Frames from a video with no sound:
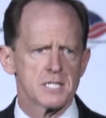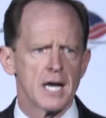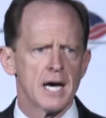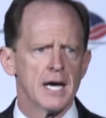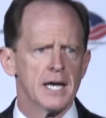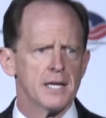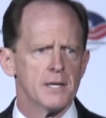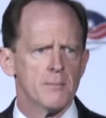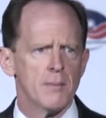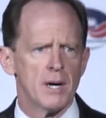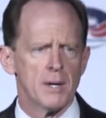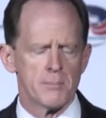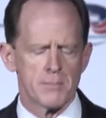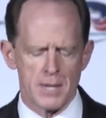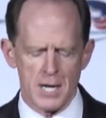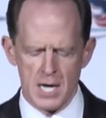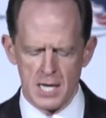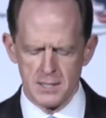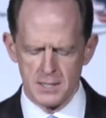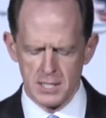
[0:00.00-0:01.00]
item up
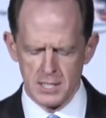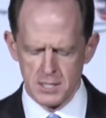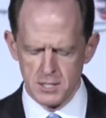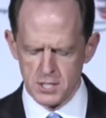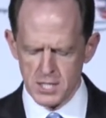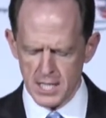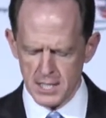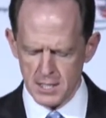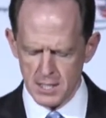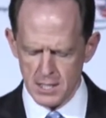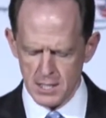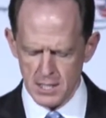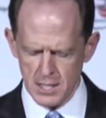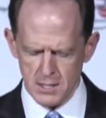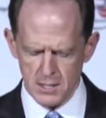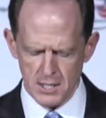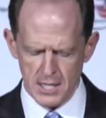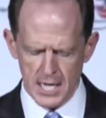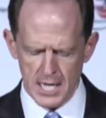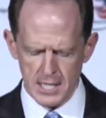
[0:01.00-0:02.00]
on the agenda in
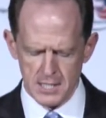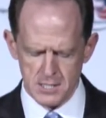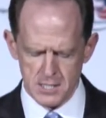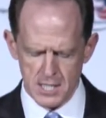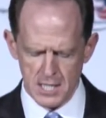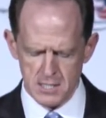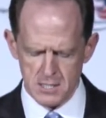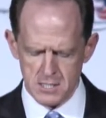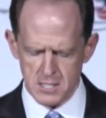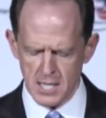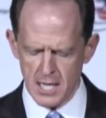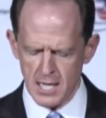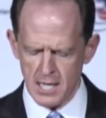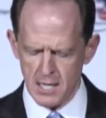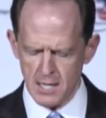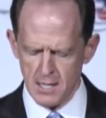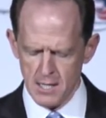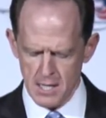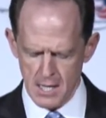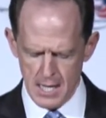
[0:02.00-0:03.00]
the United States Senate,
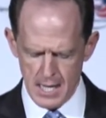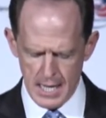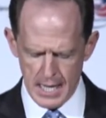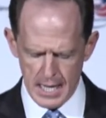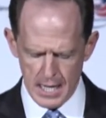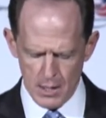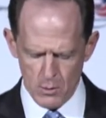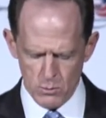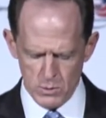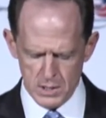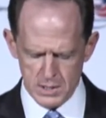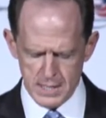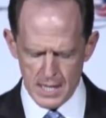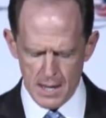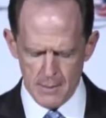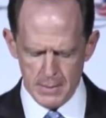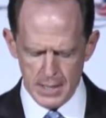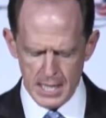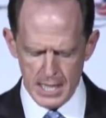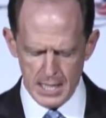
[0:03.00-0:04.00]
and it will
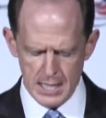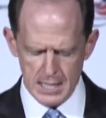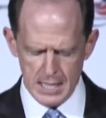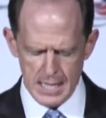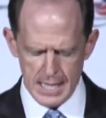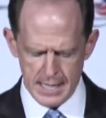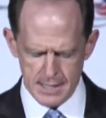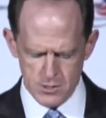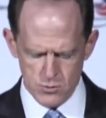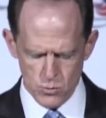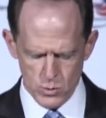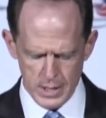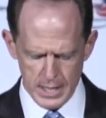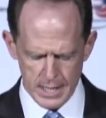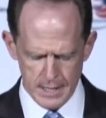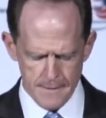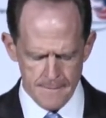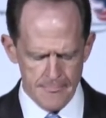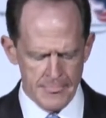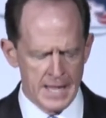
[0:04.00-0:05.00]
dominate next
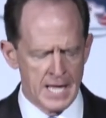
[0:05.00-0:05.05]
week.